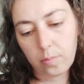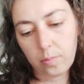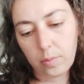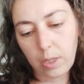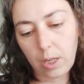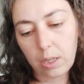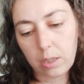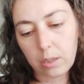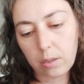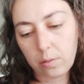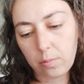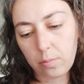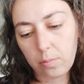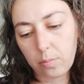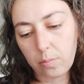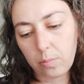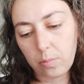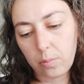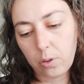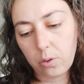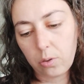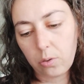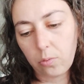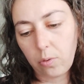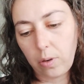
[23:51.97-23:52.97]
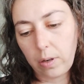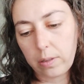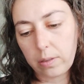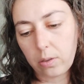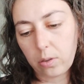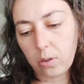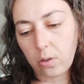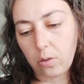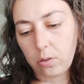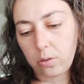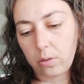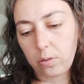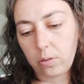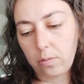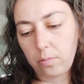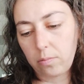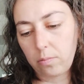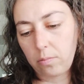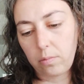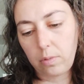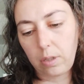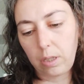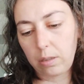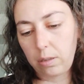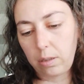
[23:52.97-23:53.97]
Yes, mercerized cotton,
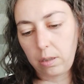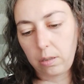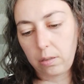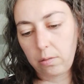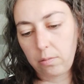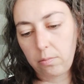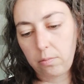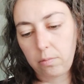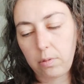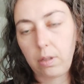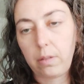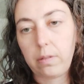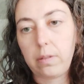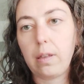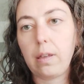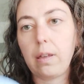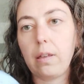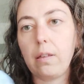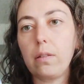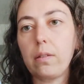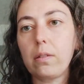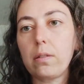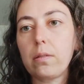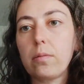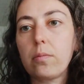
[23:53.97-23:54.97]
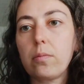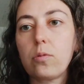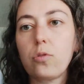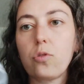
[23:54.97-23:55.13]
that's it, nothing else.